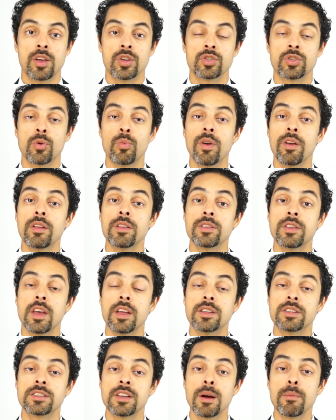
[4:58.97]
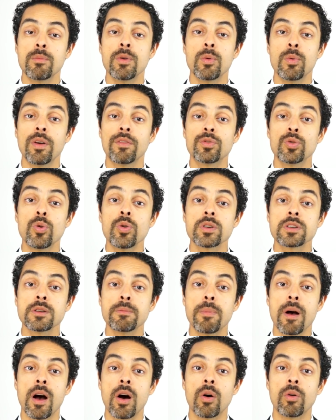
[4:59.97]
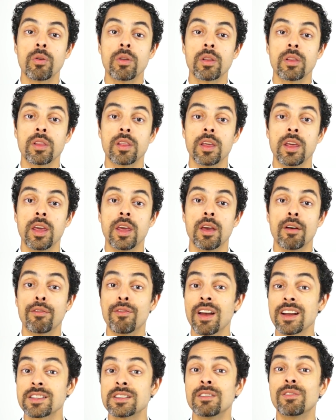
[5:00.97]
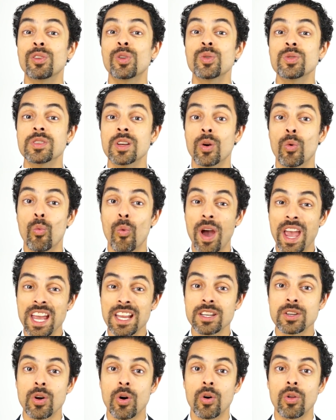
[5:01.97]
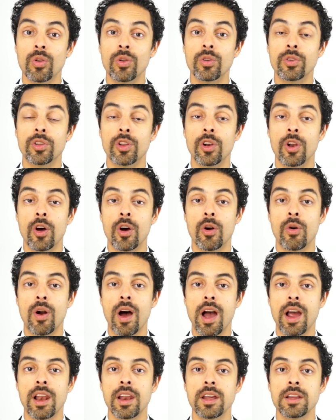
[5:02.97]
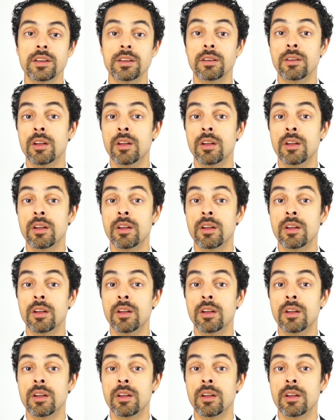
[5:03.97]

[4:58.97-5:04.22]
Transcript: So in summary, we've talked about the effect of losing weight on the lower eyelid,